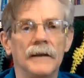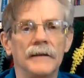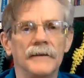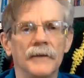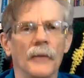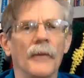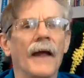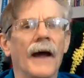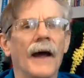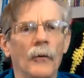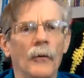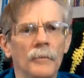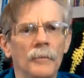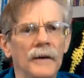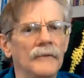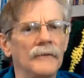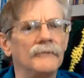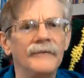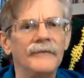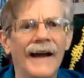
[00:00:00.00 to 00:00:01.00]
So that would
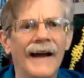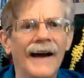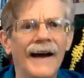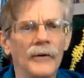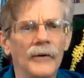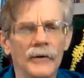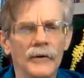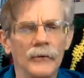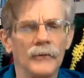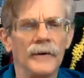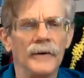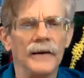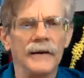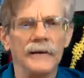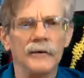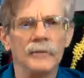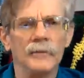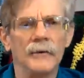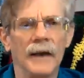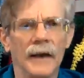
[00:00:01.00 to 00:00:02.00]
be a value that
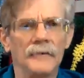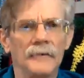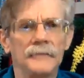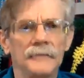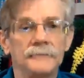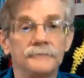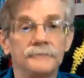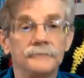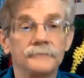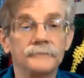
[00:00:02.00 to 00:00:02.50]
you have.